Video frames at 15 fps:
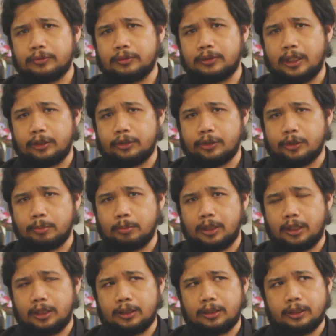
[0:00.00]
writer's
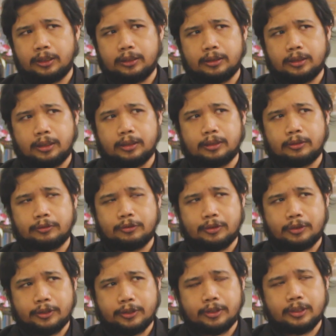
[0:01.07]
block, and there are, of
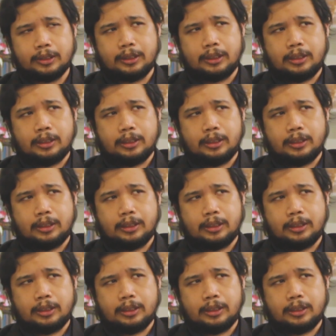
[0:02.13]
course,